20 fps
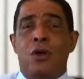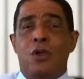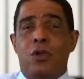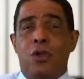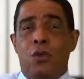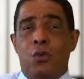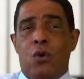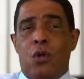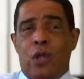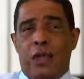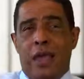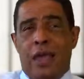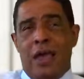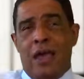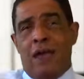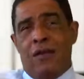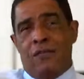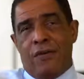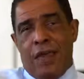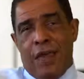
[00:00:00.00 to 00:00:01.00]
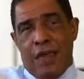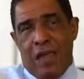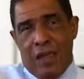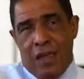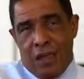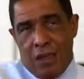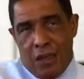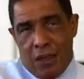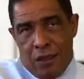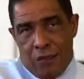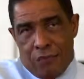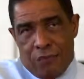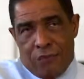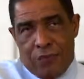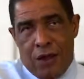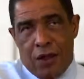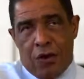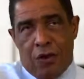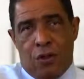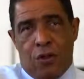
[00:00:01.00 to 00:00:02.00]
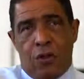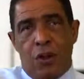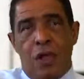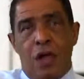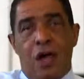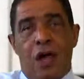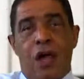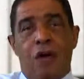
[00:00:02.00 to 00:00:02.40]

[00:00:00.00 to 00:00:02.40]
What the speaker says: you will have a funnel